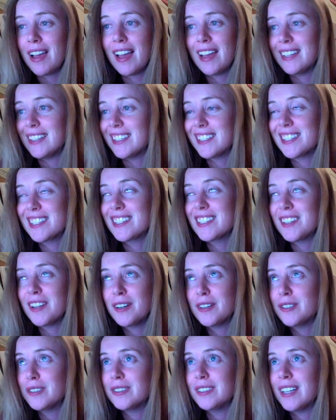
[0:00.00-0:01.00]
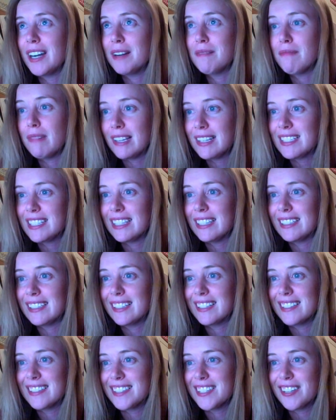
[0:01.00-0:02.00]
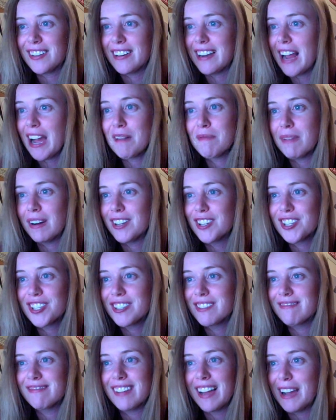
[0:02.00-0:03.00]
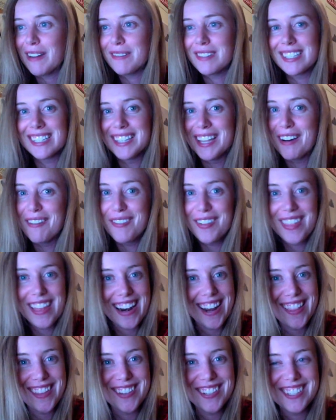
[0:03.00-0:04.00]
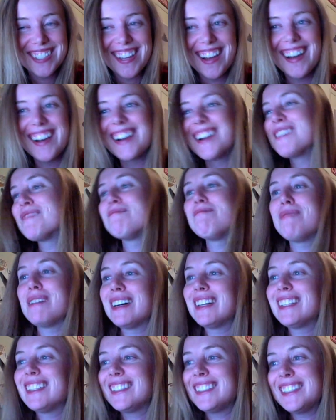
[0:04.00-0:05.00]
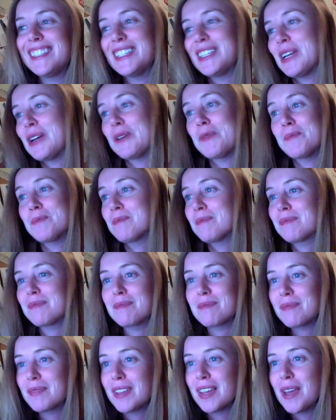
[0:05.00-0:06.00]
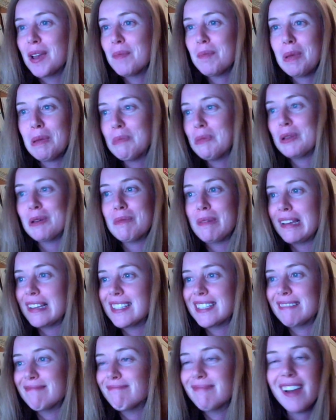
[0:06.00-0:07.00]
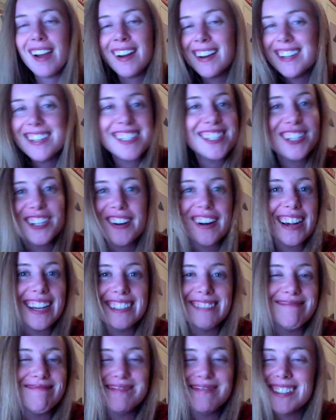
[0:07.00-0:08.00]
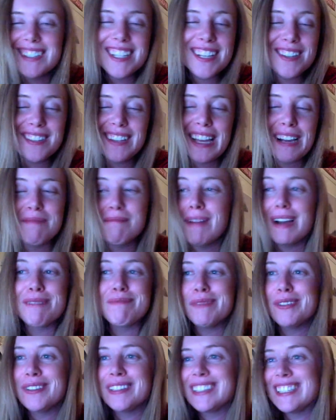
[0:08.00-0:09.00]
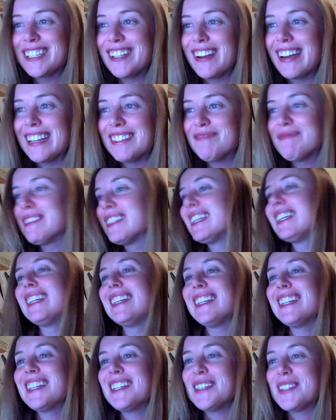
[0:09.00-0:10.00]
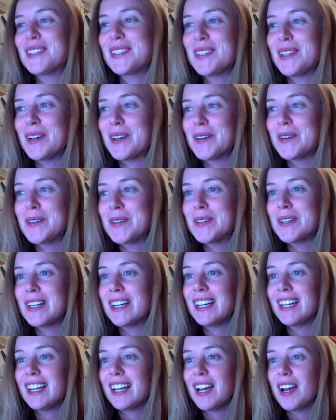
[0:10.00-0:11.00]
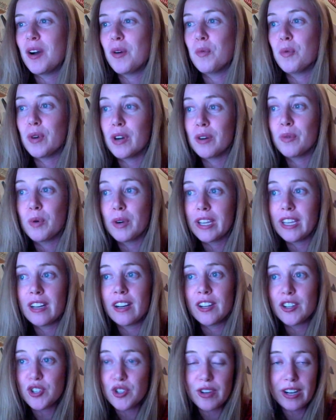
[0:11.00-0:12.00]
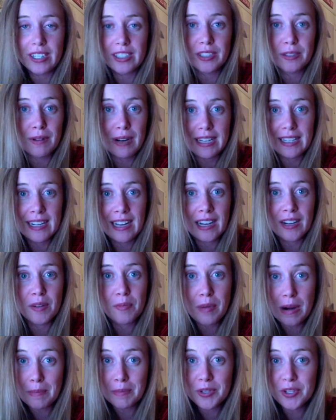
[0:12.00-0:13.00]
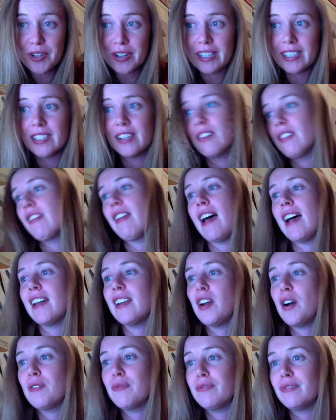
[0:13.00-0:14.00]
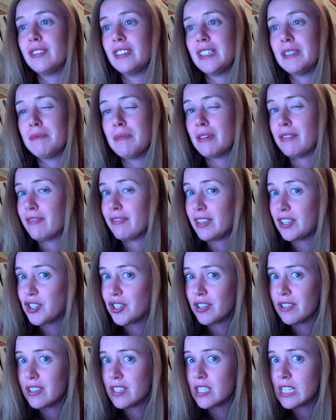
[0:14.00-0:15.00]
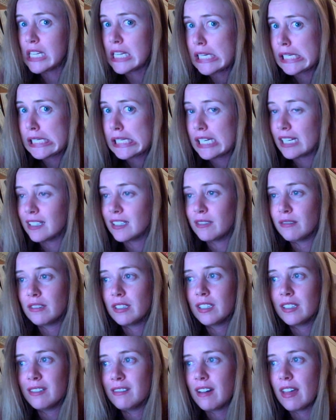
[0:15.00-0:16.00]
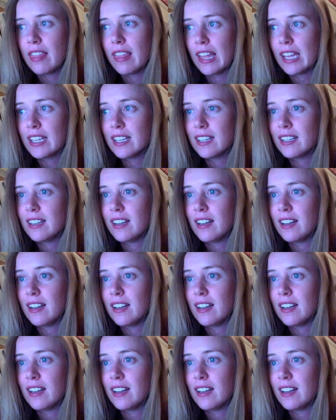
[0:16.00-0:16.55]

and it's so amazing considering how much I was in love with that other song. But, you know, people are amazing. Artists are great. So, like, mind-blowingly great. So, we're working on a trailer right now, a proper trailer that hopefully may feature the song. I don't know, I think.